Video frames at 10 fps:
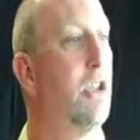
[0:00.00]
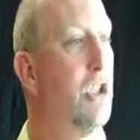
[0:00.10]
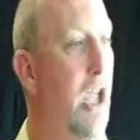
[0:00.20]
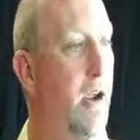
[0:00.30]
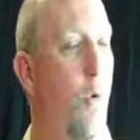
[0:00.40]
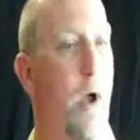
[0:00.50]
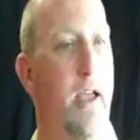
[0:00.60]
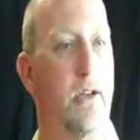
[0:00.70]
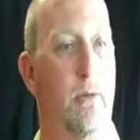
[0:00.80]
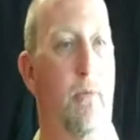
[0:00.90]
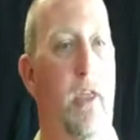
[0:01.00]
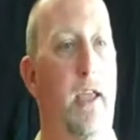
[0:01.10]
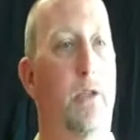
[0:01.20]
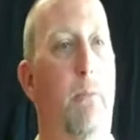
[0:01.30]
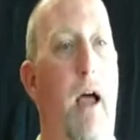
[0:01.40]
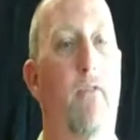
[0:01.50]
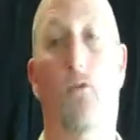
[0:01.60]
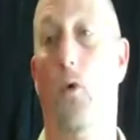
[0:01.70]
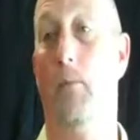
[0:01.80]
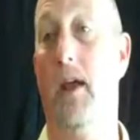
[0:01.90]
to take away some things
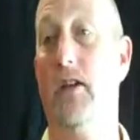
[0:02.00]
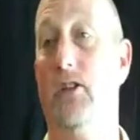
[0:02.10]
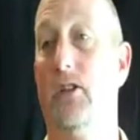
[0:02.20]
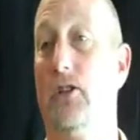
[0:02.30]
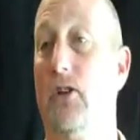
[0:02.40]
by formation.